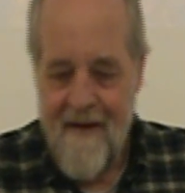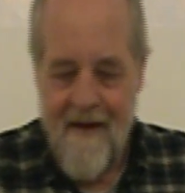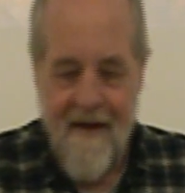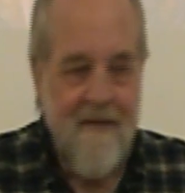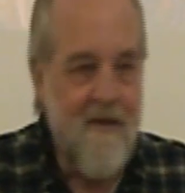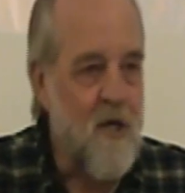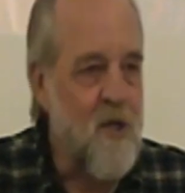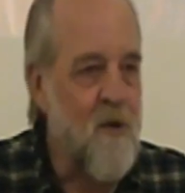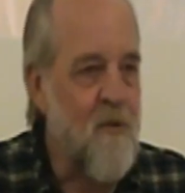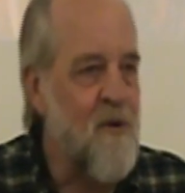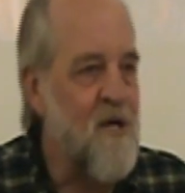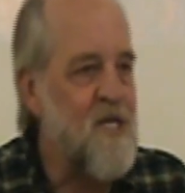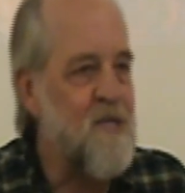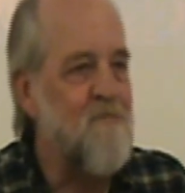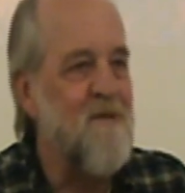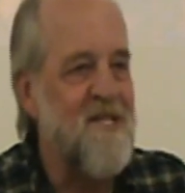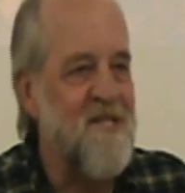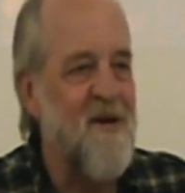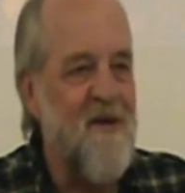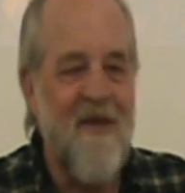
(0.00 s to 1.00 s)
The
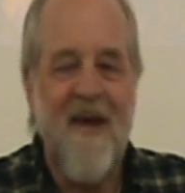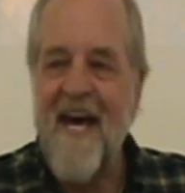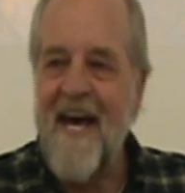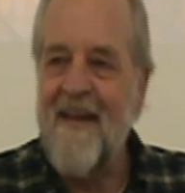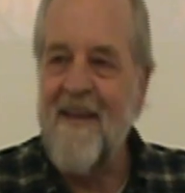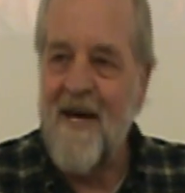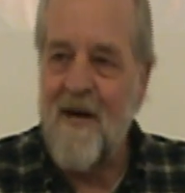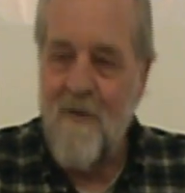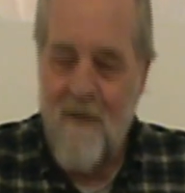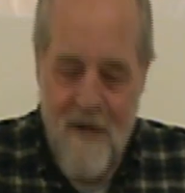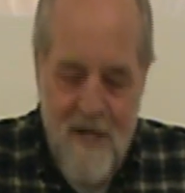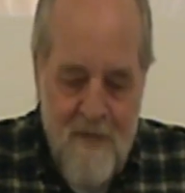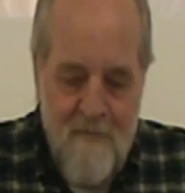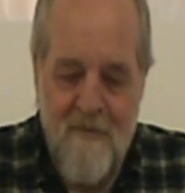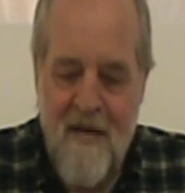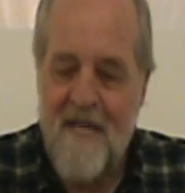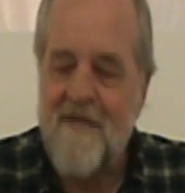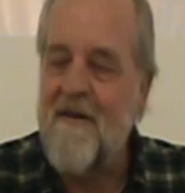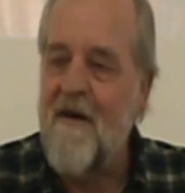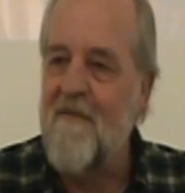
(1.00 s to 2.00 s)
Christmas of the, the
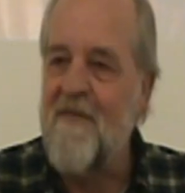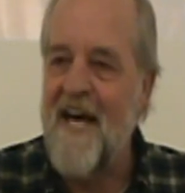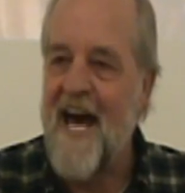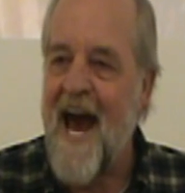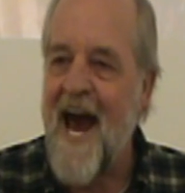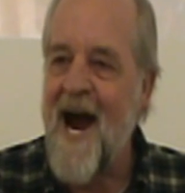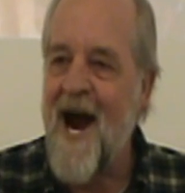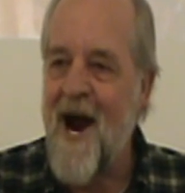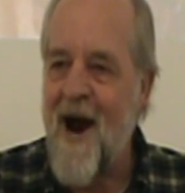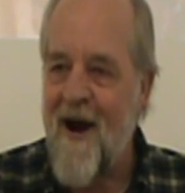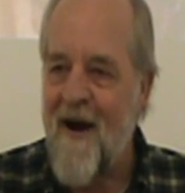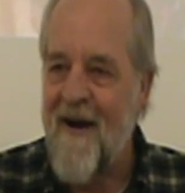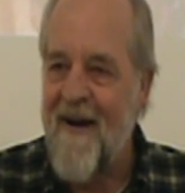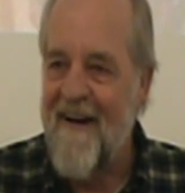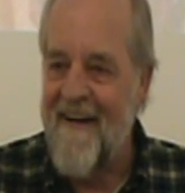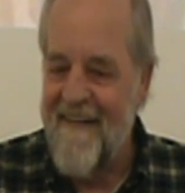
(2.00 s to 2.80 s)
crispness of the air.